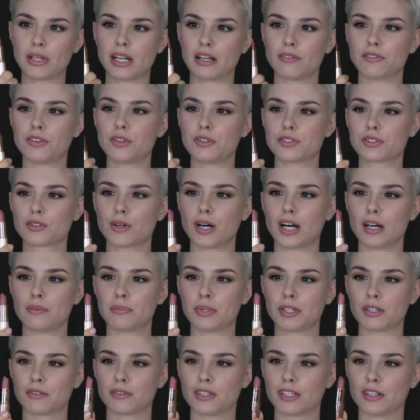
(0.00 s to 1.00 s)
I've used quite a
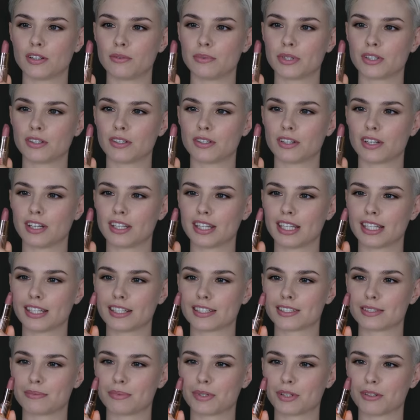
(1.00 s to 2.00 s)
bit of it. Oh my god, I think
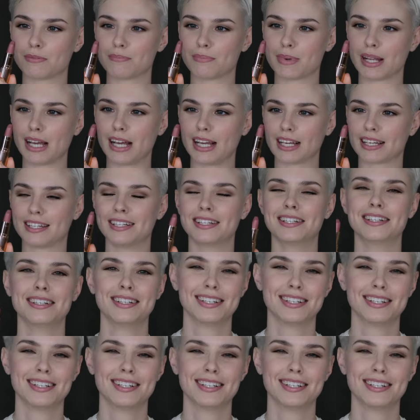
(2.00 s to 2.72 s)
there's a bit of black.